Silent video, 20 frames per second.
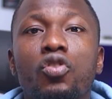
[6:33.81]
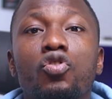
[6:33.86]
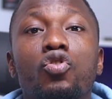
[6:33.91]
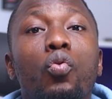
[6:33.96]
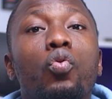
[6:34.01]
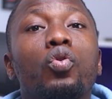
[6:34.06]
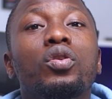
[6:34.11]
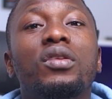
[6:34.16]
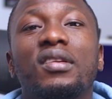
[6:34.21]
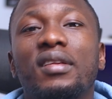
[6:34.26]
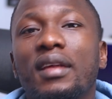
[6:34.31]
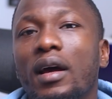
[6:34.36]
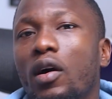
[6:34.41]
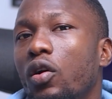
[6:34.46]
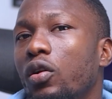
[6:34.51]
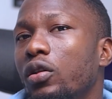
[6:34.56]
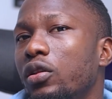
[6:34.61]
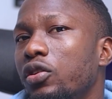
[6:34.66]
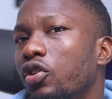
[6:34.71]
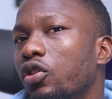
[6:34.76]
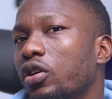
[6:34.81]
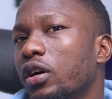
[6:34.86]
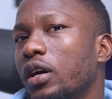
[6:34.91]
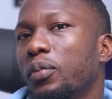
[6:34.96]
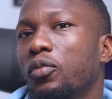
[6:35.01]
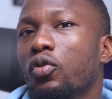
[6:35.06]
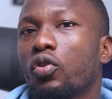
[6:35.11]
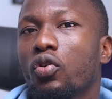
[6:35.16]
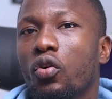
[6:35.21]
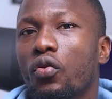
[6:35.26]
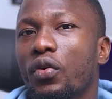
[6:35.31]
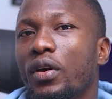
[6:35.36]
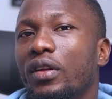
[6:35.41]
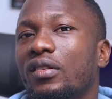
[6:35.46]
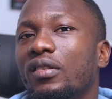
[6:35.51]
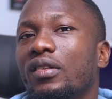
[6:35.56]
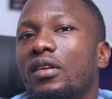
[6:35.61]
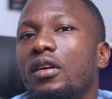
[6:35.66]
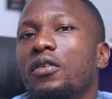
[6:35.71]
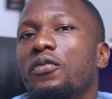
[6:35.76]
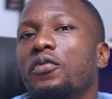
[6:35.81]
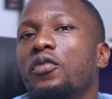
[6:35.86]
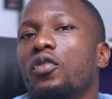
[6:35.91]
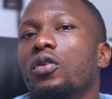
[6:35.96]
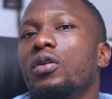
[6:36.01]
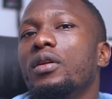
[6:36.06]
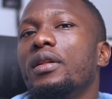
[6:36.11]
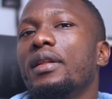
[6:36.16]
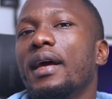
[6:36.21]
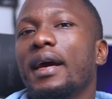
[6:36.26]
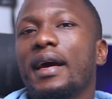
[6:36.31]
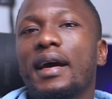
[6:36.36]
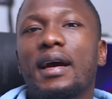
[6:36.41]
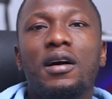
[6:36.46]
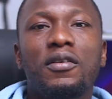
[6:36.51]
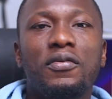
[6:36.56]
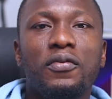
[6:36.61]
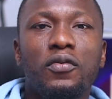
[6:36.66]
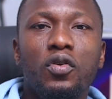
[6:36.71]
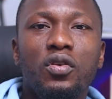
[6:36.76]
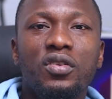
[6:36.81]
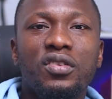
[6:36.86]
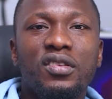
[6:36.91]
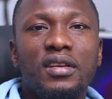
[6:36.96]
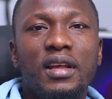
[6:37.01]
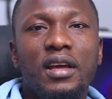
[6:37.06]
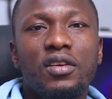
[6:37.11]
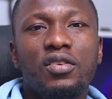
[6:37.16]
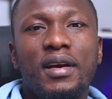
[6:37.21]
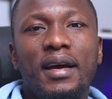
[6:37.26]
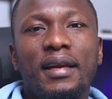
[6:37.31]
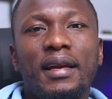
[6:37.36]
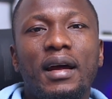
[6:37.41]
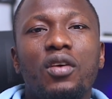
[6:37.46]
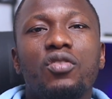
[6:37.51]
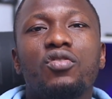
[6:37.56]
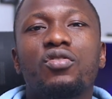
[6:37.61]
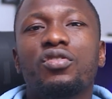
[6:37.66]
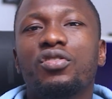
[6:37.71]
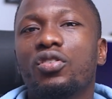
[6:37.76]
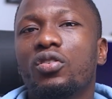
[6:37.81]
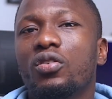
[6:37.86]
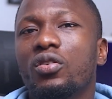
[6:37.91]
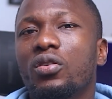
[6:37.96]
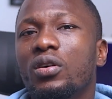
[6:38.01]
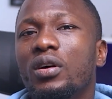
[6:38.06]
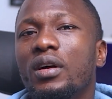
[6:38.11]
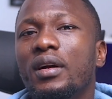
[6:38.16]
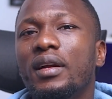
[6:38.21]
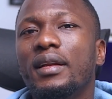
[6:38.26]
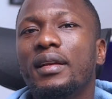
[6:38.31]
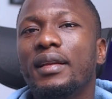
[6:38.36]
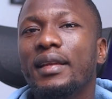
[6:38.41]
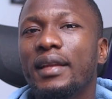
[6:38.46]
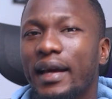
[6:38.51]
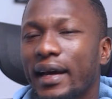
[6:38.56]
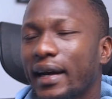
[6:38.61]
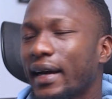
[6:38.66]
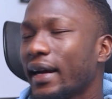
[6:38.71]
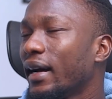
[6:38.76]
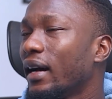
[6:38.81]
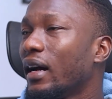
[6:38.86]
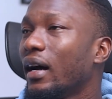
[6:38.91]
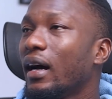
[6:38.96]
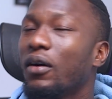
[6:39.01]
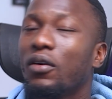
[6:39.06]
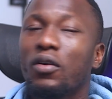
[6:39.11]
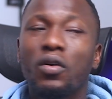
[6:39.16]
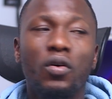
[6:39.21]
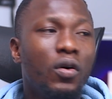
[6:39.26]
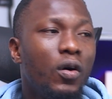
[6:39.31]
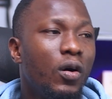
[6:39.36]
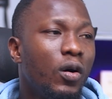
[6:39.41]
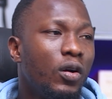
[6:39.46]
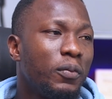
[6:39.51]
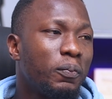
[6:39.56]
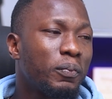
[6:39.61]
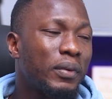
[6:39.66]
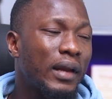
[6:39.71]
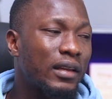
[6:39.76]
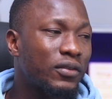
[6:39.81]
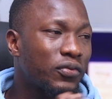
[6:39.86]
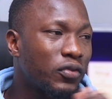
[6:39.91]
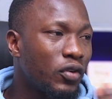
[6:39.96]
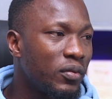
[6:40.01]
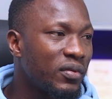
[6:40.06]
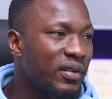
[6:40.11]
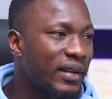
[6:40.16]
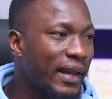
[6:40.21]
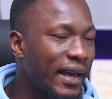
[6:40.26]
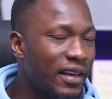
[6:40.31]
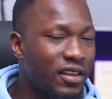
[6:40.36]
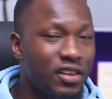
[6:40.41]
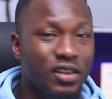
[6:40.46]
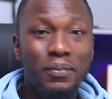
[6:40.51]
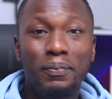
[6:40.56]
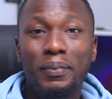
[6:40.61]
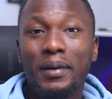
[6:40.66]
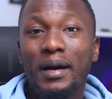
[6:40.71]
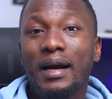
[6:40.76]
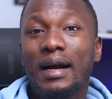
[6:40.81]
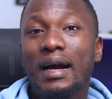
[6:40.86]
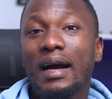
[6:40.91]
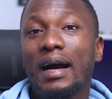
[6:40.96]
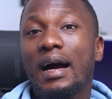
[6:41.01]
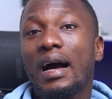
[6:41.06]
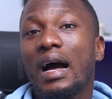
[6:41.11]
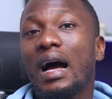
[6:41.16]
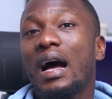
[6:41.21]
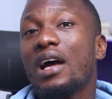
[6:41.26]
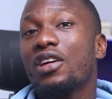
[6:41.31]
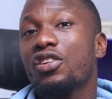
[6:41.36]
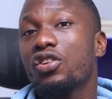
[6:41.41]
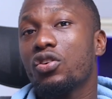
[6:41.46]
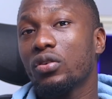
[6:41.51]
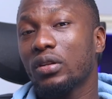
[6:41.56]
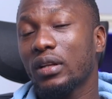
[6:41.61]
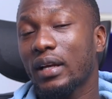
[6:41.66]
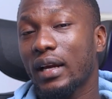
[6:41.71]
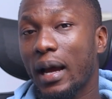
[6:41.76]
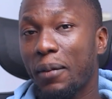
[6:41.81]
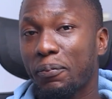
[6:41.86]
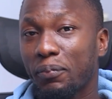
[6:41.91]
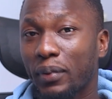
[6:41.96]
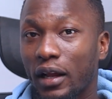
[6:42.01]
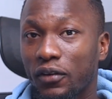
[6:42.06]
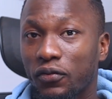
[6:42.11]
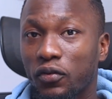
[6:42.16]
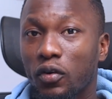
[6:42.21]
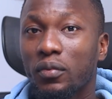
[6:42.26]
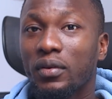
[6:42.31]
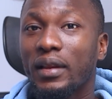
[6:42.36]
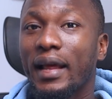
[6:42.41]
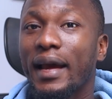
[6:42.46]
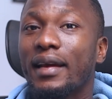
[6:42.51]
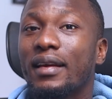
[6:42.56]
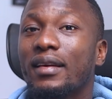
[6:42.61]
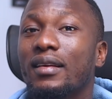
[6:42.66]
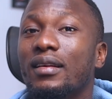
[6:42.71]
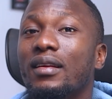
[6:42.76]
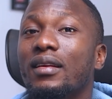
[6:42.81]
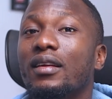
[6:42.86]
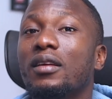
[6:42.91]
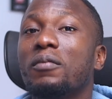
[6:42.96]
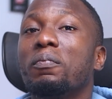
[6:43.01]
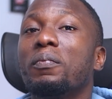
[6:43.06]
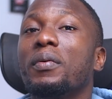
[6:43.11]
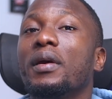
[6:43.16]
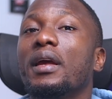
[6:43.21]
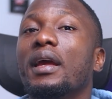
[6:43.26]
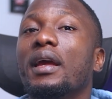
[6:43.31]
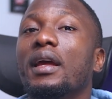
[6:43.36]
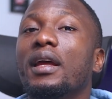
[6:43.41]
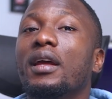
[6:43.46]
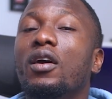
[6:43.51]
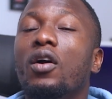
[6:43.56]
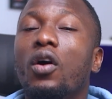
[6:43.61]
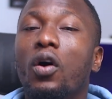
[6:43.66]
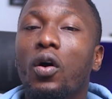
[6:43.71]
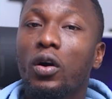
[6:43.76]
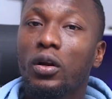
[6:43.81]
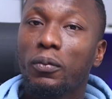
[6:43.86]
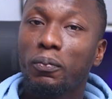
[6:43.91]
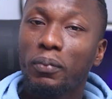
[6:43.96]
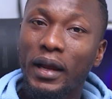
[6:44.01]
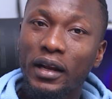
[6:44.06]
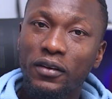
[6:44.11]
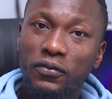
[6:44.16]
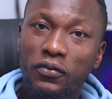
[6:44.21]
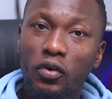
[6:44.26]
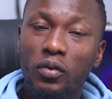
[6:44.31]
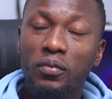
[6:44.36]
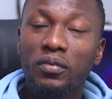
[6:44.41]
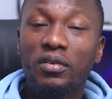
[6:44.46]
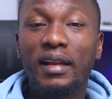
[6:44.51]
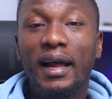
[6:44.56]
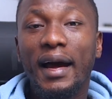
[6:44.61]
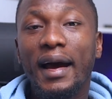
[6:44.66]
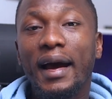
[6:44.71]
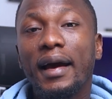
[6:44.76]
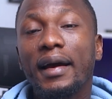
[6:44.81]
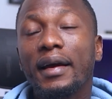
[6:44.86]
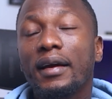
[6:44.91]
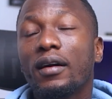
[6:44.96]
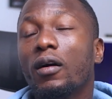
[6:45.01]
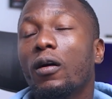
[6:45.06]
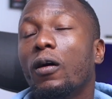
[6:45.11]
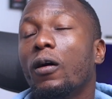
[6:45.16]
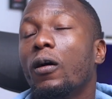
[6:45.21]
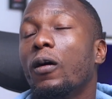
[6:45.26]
you would sell your cryptocurrency for Naira first, then you can now use your Naira on platforms like Cheaper Cash, on platforms like GigPay, on platforms like